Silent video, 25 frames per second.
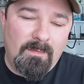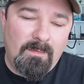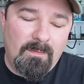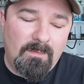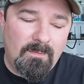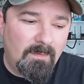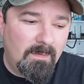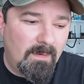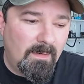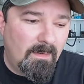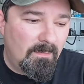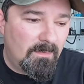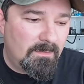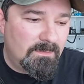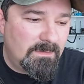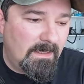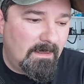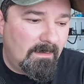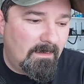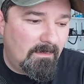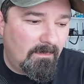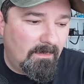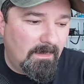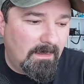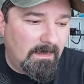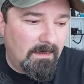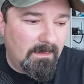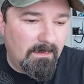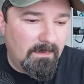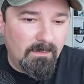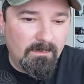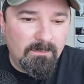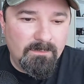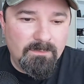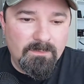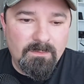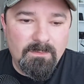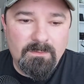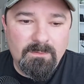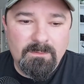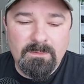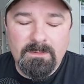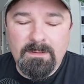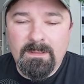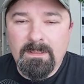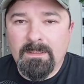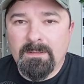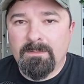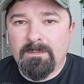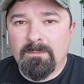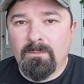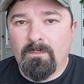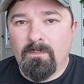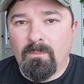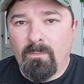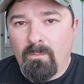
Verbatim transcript: there's another channel they can go to to get